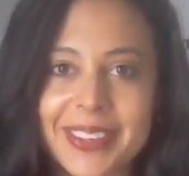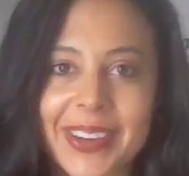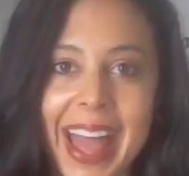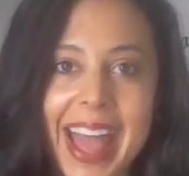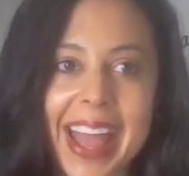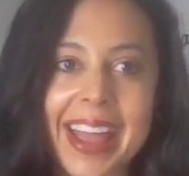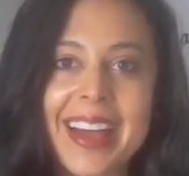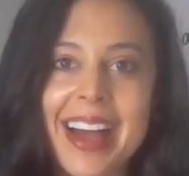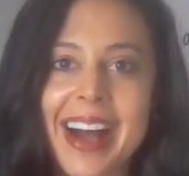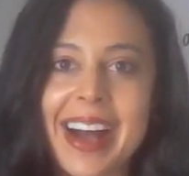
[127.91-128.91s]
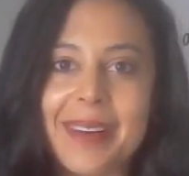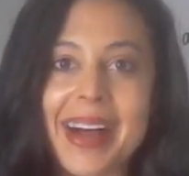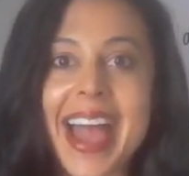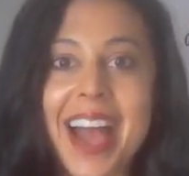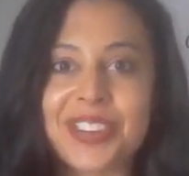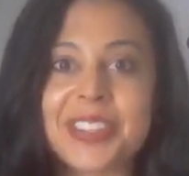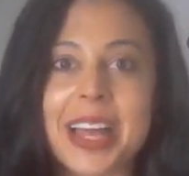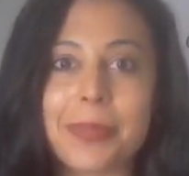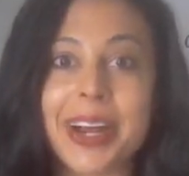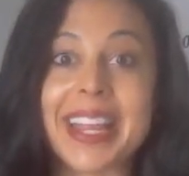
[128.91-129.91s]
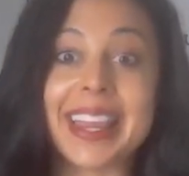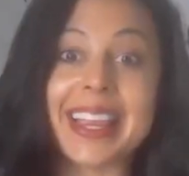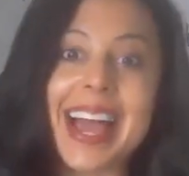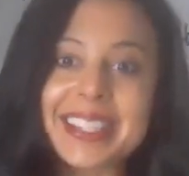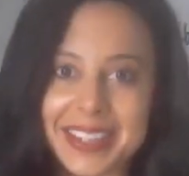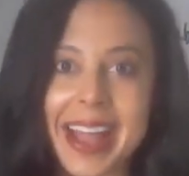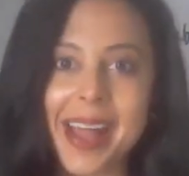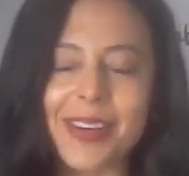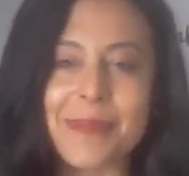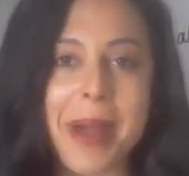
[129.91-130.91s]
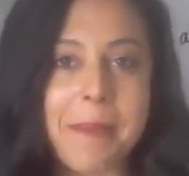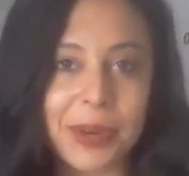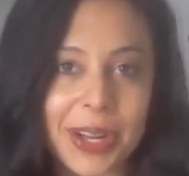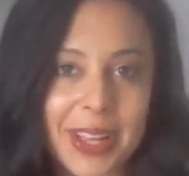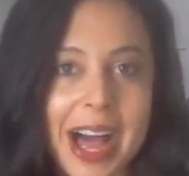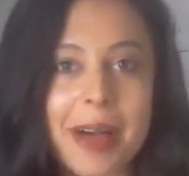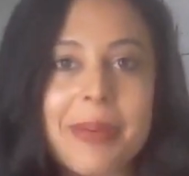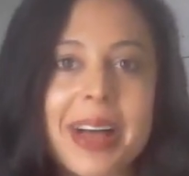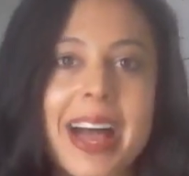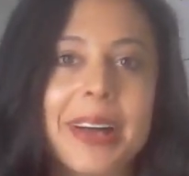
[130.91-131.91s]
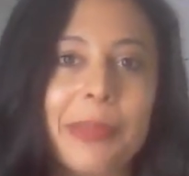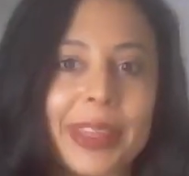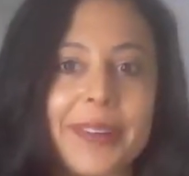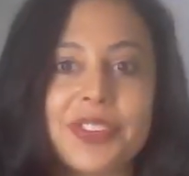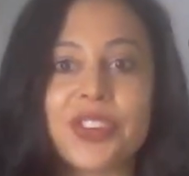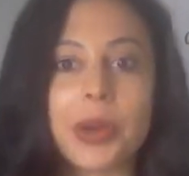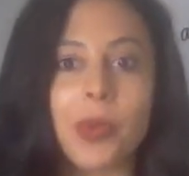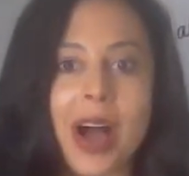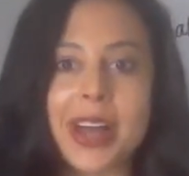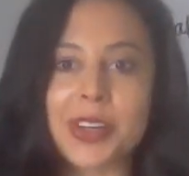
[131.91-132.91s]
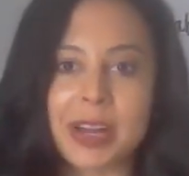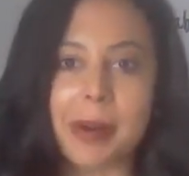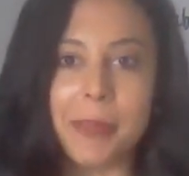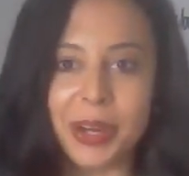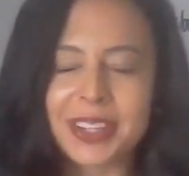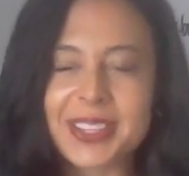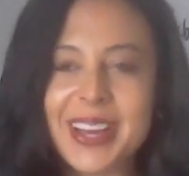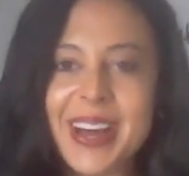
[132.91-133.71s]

Okay, um, I actually celebrated last night with my book club. Um, we love to drink wine and talk about books.